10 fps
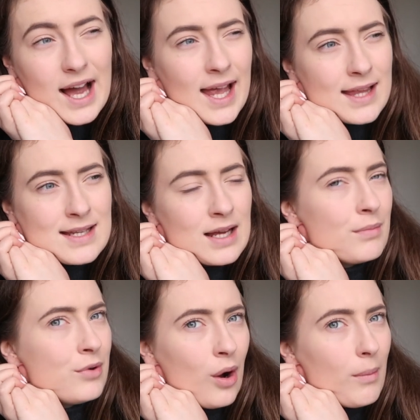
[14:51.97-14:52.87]
I ended
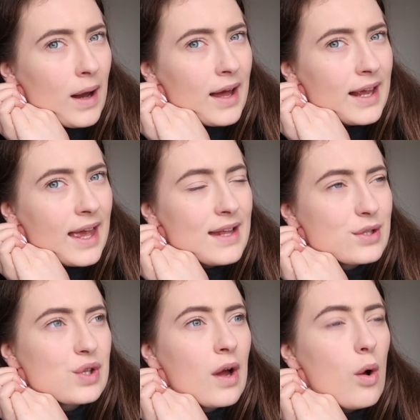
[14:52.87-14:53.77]
up not buying
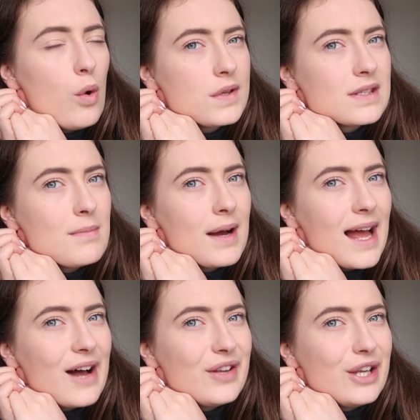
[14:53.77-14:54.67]
it, so I also
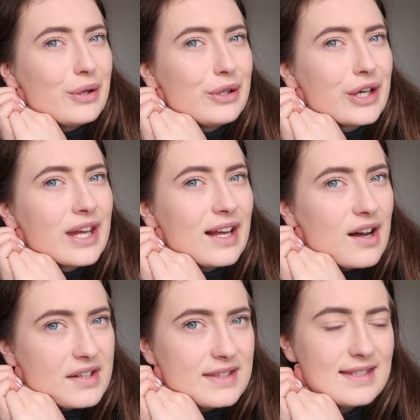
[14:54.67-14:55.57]
might have a little look in a
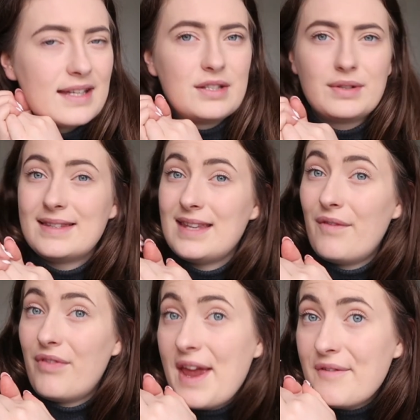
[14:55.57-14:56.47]
garden centre and see
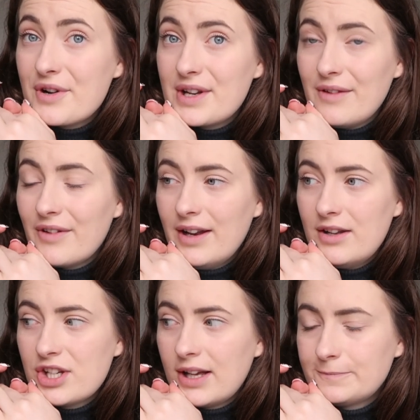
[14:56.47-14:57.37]
if they've got any
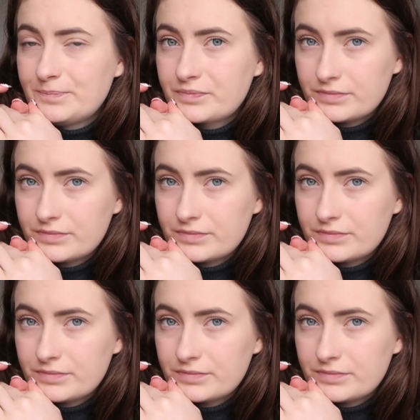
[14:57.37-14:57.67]
furniture.